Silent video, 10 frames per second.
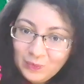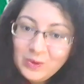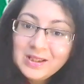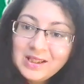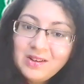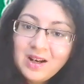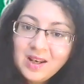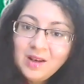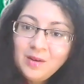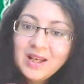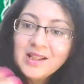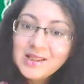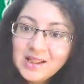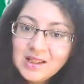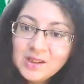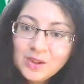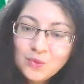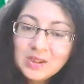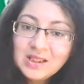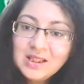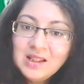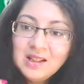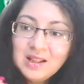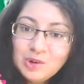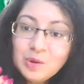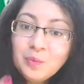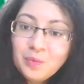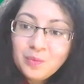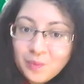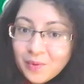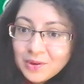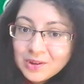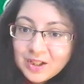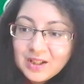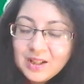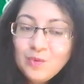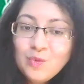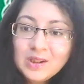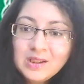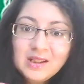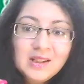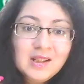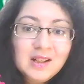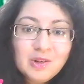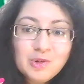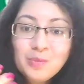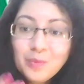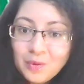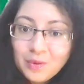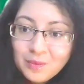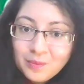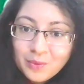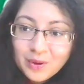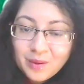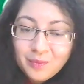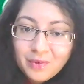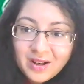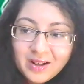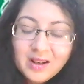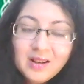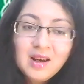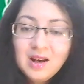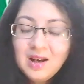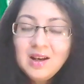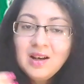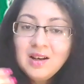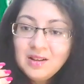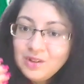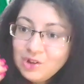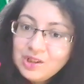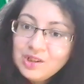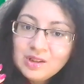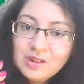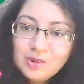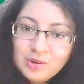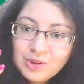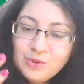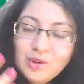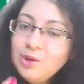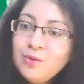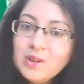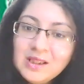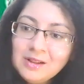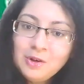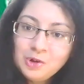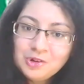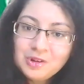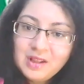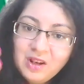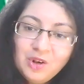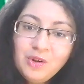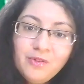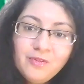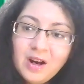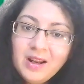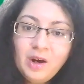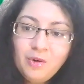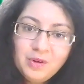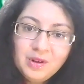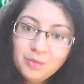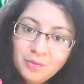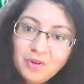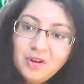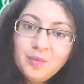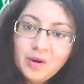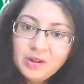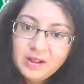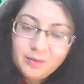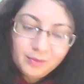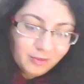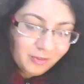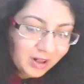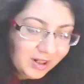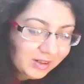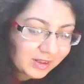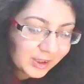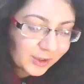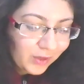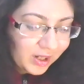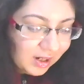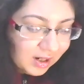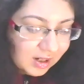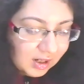Was he writing essays? Was he into prose writing? Was he into poem writing? Just do research, then you'll find out more about them, right? This way.